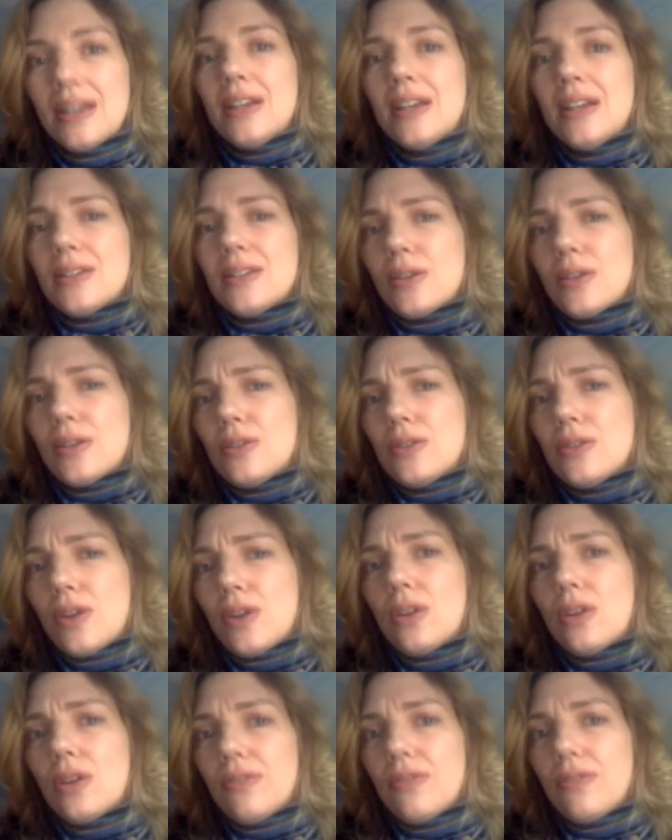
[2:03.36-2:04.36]
So I use
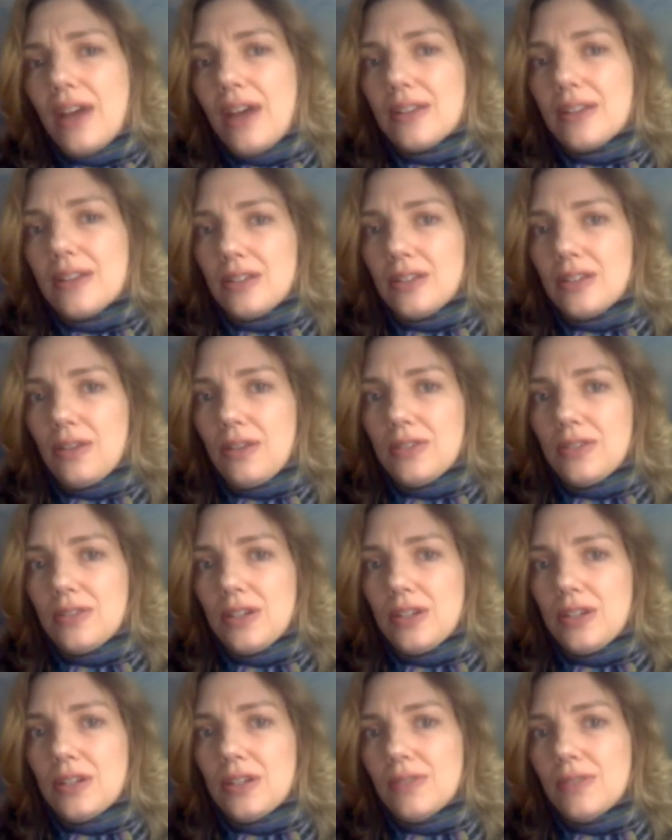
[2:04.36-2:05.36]
all of that stuff to
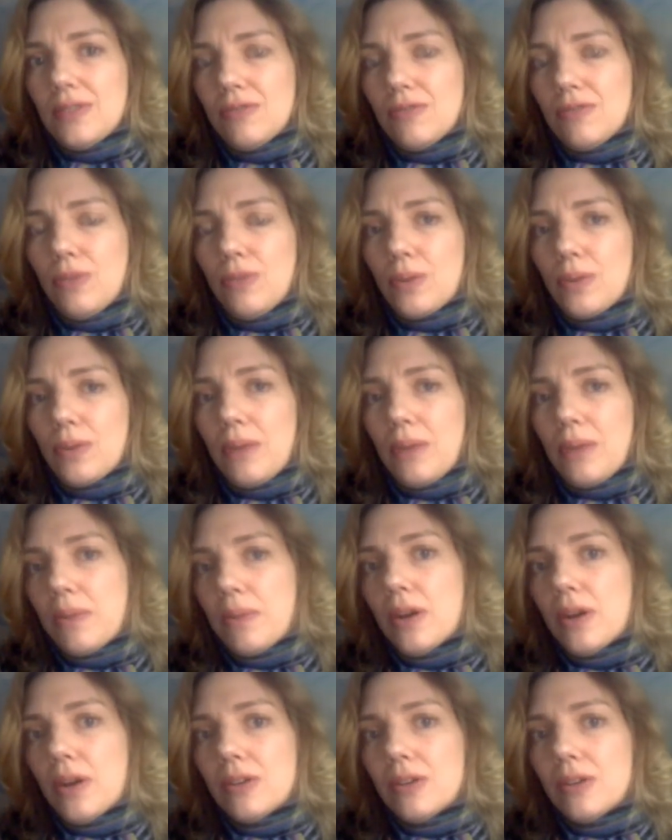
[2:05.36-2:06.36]
kind of inform my
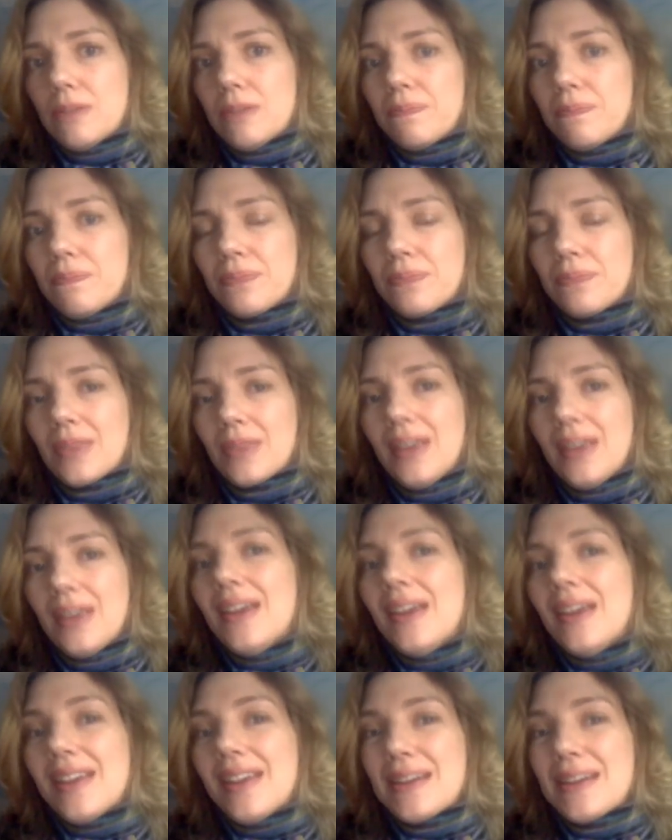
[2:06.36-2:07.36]
poem.
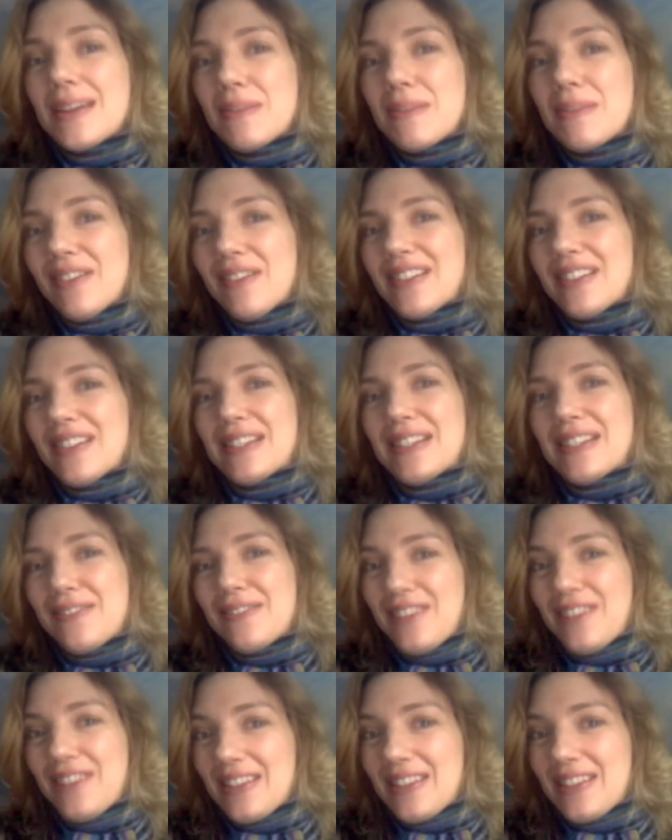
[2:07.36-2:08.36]
And then I move on to the
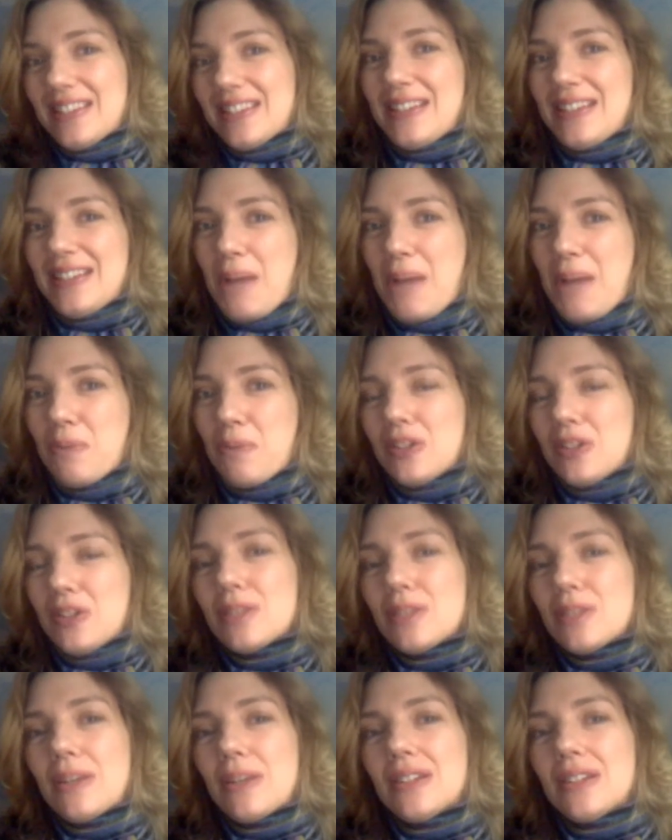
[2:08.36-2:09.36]
5th step, which is
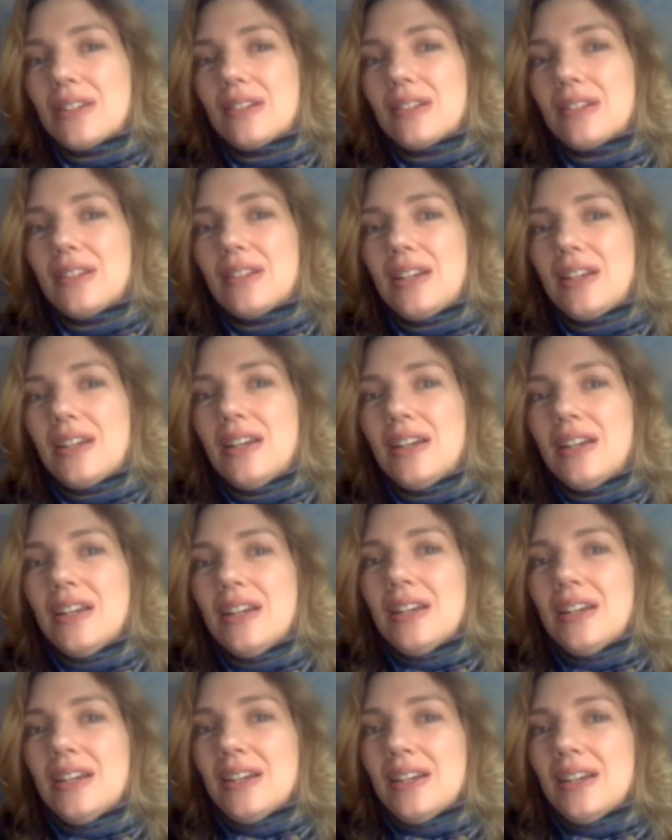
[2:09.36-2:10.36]
basically
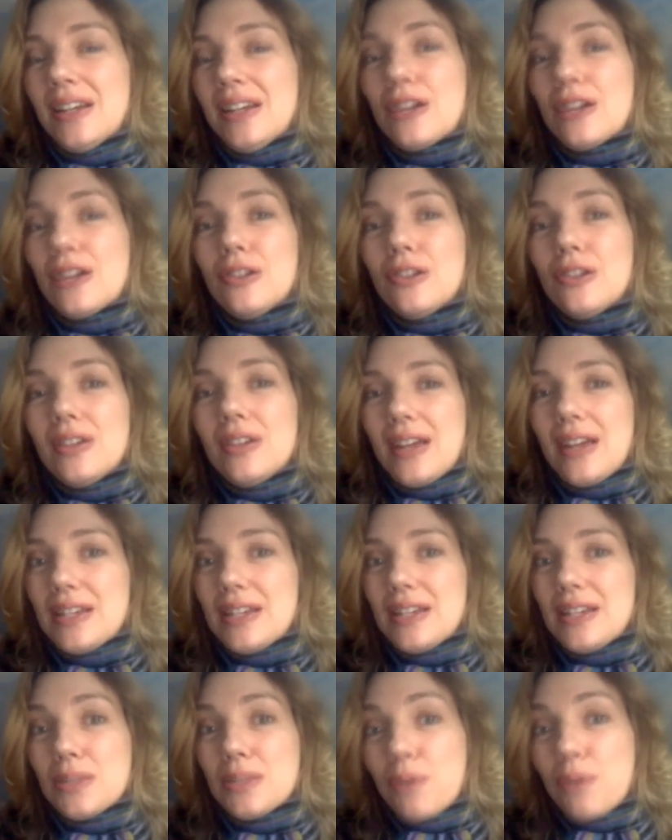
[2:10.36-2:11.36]
including a
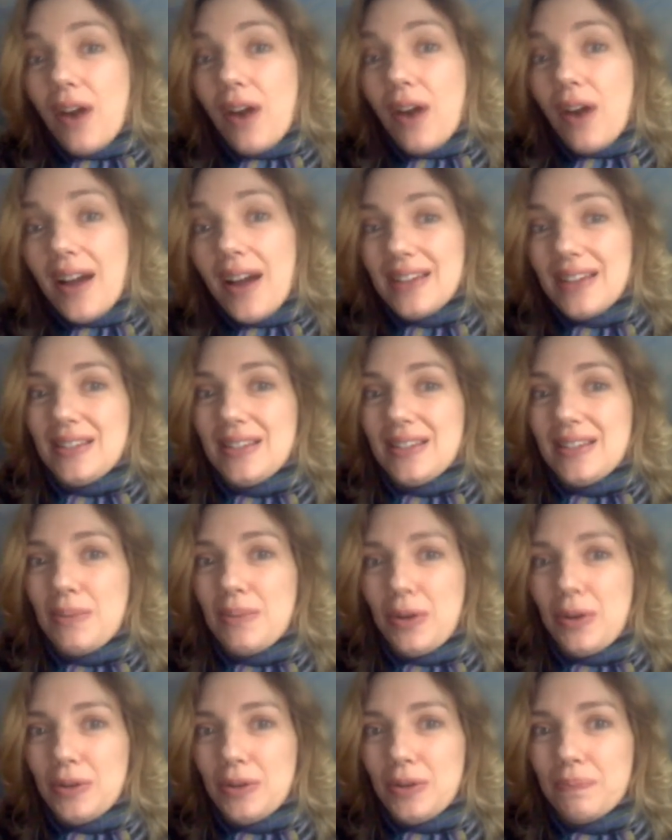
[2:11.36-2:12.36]
surprise in the
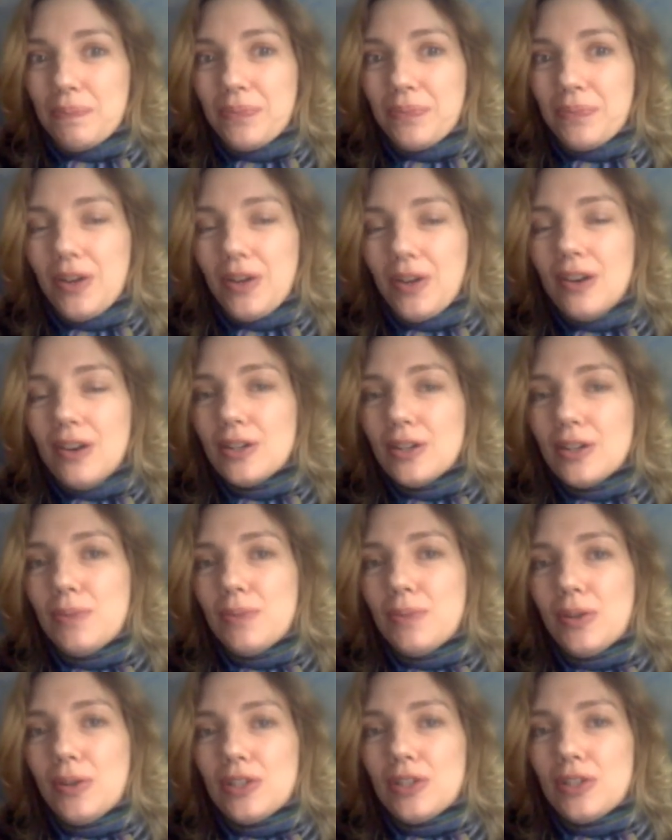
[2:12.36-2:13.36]
poem. All good
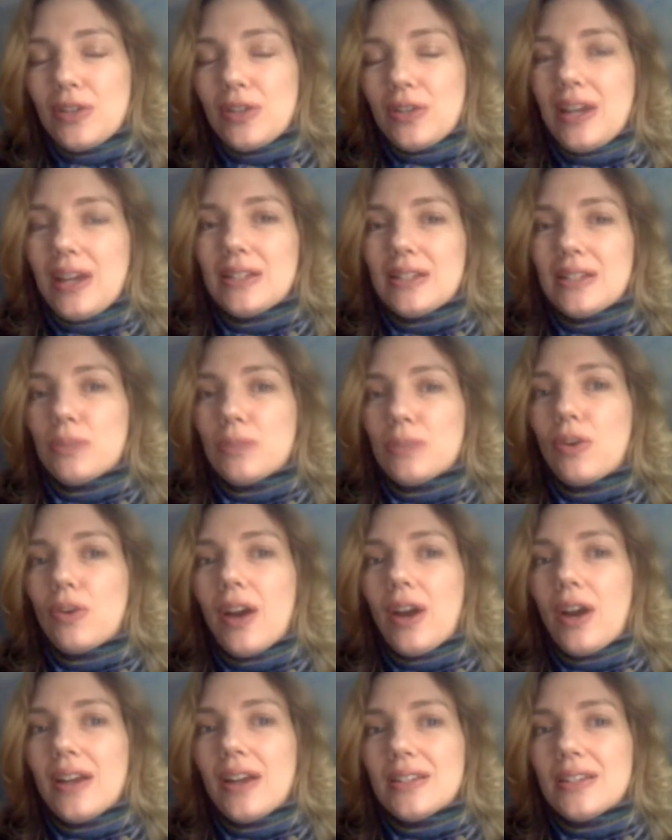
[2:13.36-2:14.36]
poetry has
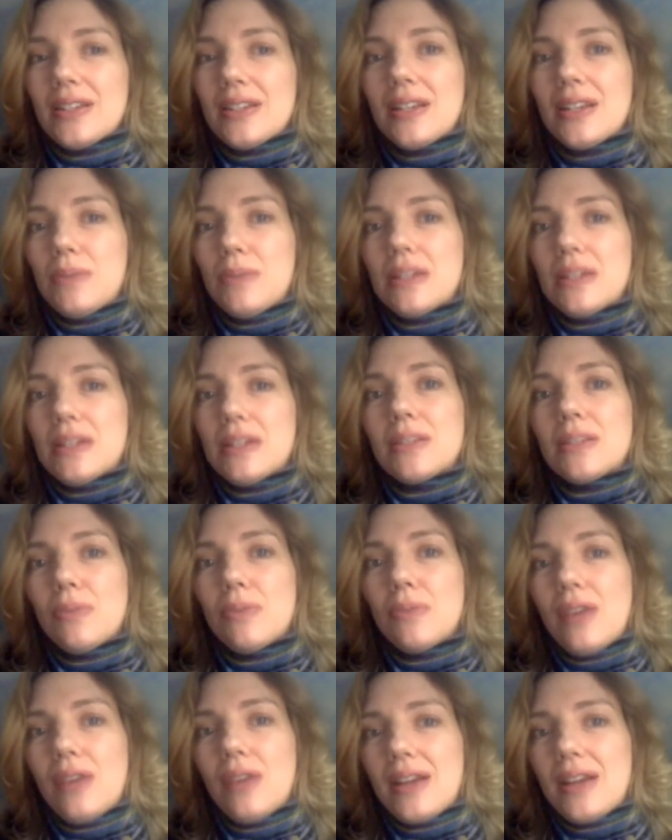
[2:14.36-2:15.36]
surprise, and it can be as
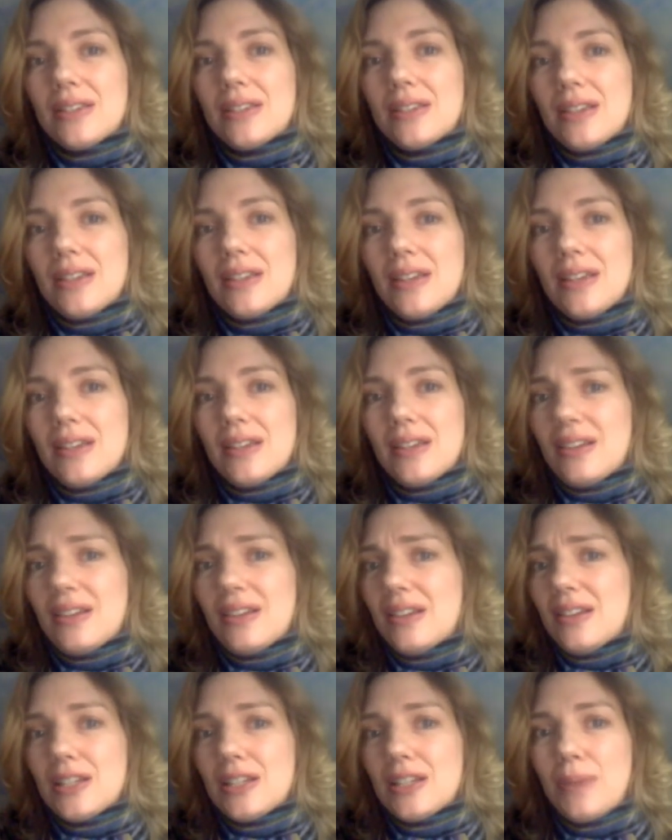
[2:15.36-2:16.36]
simple as an
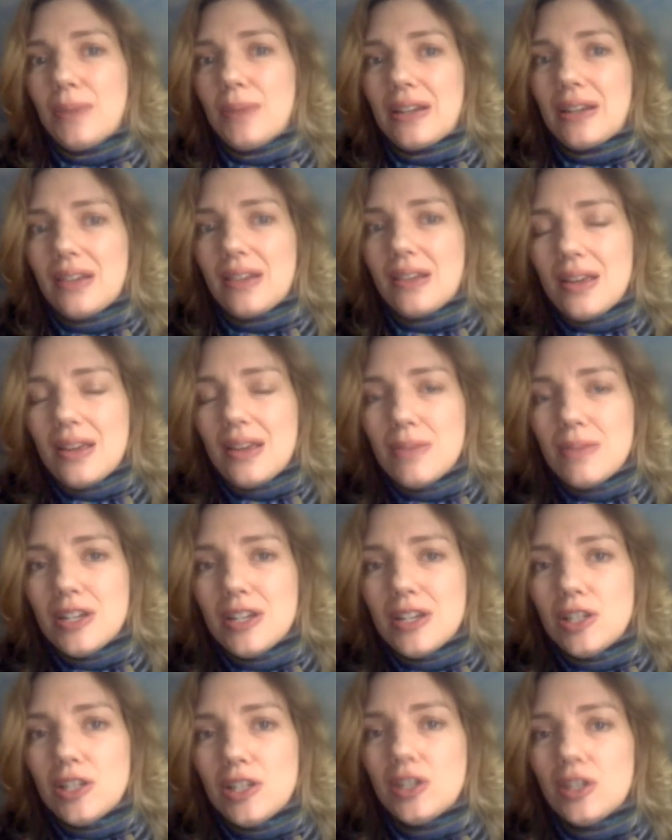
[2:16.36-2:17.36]
unexpected
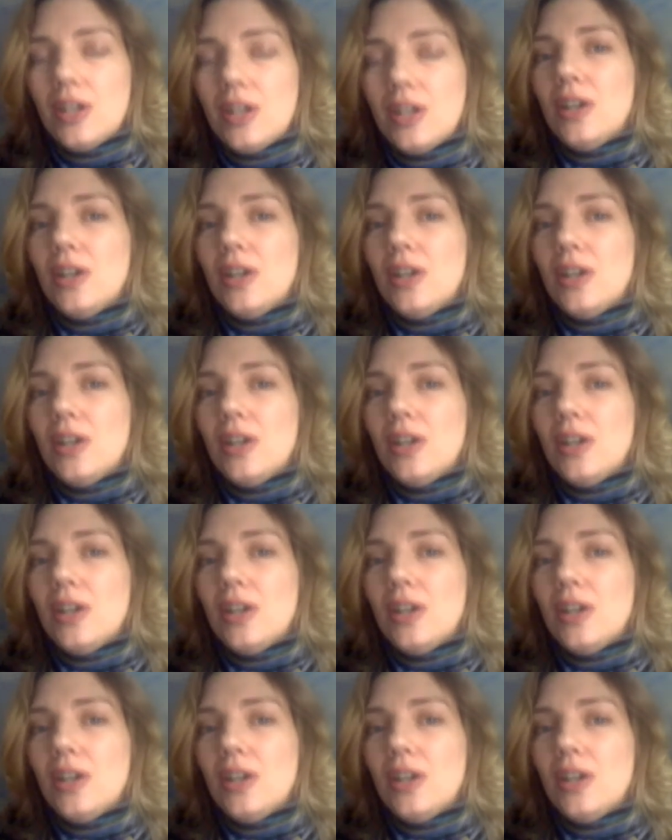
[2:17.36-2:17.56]
image